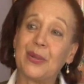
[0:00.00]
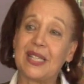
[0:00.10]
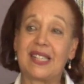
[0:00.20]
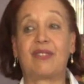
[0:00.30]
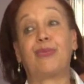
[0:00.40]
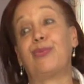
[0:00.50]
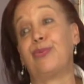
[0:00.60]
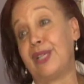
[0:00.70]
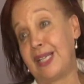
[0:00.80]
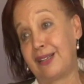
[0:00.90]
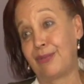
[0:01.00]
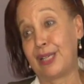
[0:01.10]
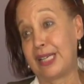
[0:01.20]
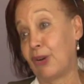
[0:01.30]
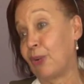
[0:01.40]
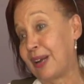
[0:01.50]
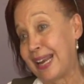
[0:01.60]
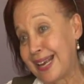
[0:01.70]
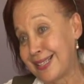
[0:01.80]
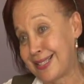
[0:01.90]
was really, really
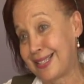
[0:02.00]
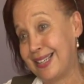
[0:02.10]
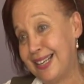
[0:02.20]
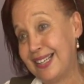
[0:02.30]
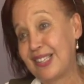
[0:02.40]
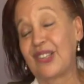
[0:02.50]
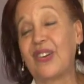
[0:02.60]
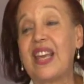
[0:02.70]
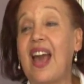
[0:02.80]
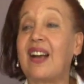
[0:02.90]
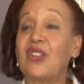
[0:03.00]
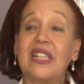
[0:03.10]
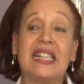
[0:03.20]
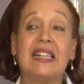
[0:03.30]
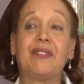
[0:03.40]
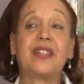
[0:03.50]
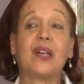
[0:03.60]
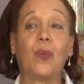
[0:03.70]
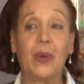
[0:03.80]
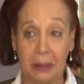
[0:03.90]
organized. So he actually left
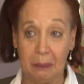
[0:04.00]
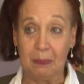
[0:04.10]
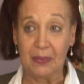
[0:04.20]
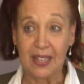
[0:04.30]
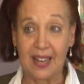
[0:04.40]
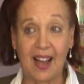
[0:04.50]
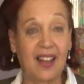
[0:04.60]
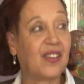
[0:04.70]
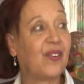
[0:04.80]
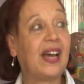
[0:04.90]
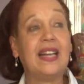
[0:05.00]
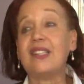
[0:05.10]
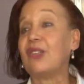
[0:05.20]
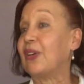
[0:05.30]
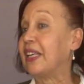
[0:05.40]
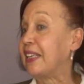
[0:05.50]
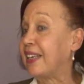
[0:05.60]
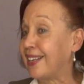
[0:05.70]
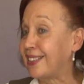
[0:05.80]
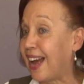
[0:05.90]
a will. Otherwise, you get
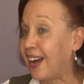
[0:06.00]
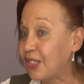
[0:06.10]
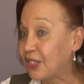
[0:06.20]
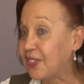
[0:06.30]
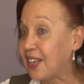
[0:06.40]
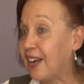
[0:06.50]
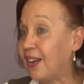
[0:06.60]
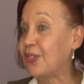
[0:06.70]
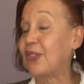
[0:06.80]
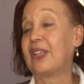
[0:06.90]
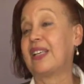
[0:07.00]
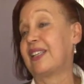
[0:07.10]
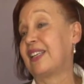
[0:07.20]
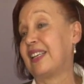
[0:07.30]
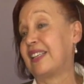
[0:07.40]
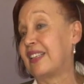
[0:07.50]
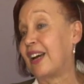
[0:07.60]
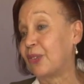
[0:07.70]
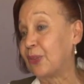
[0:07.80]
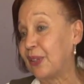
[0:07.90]
kicked out of the house, you get kicked
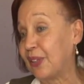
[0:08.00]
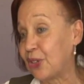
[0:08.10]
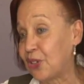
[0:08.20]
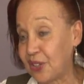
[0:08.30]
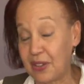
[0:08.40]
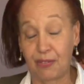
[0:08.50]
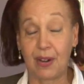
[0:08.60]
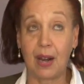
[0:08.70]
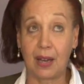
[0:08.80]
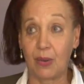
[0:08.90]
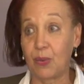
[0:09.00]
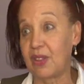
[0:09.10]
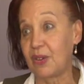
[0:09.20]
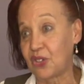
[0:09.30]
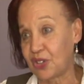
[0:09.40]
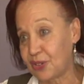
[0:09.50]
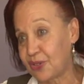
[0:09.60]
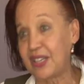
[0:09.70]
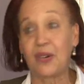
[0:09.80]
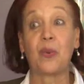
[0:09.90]
out with your children, if you're lucky, with your
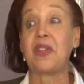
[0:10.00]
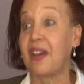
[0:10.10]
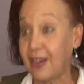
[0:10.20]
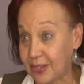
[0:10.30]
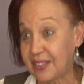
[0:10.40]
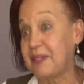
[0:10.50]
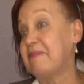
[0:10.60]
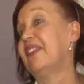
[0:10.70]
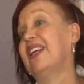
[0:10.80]
children or without them.